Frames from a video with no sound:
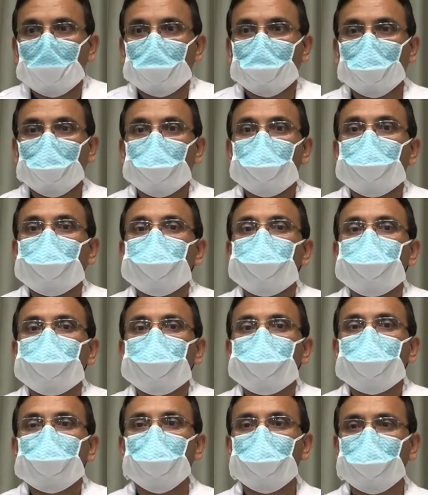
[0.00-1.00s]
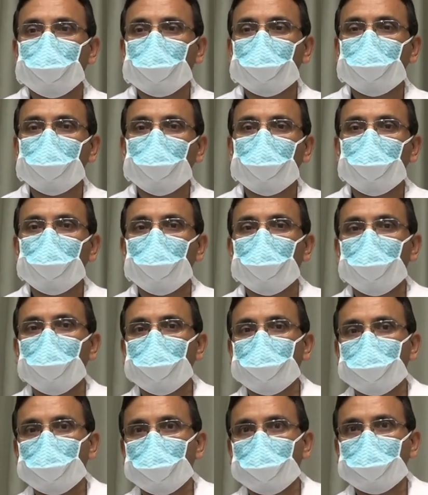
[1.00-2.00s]
Now, typically
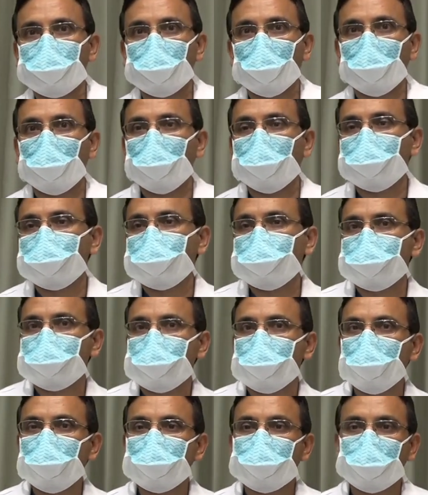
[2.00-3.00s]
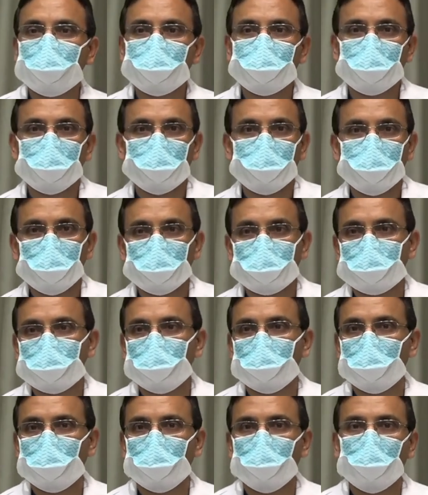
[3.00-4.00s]
if there's a reason for the
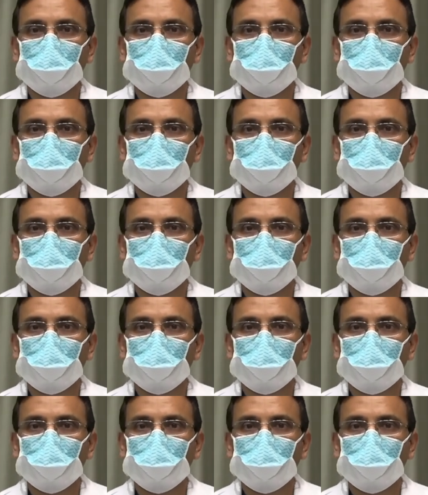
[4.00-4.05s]
blister,